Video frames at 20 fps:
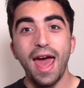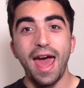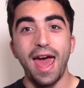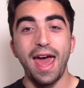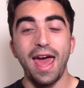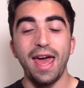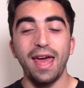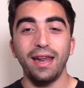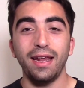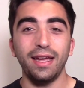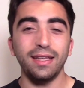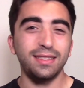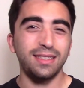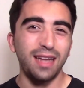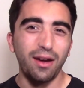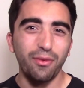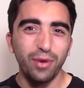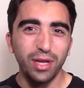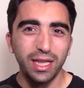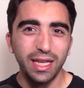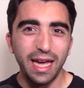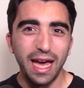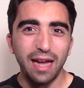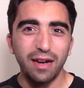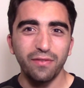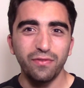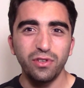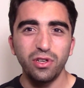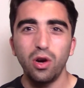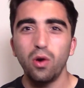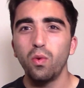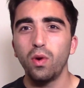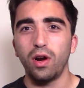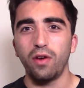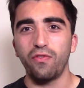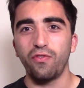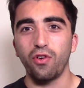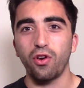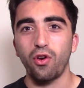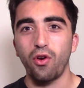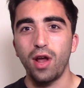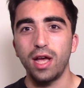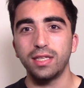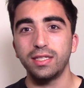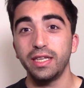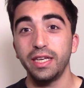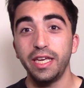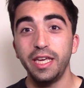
and it's not really out of nowhere for Cressy.